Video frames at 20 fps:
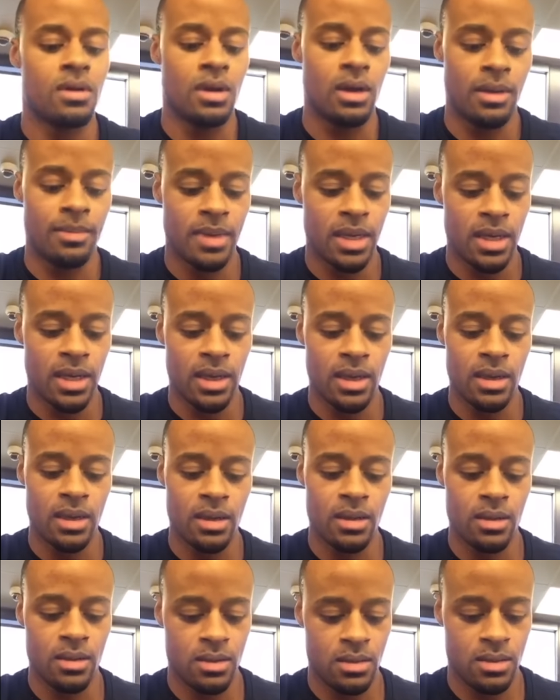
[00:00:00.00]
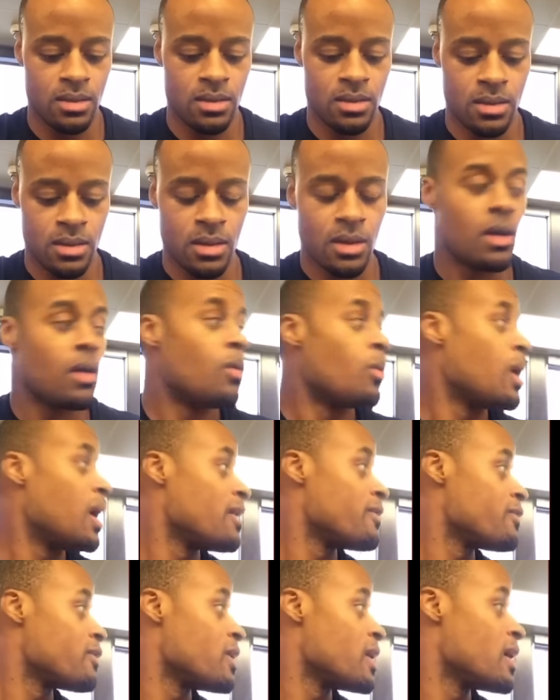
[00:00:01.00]
I'm at a
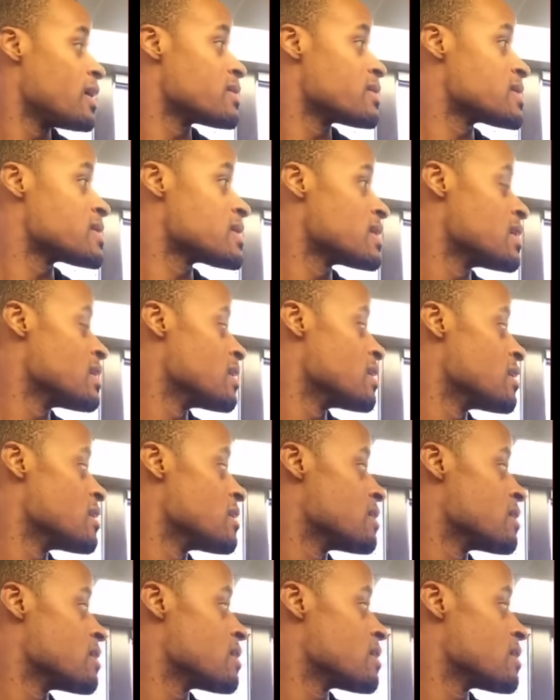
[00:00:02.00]
Waffle House in,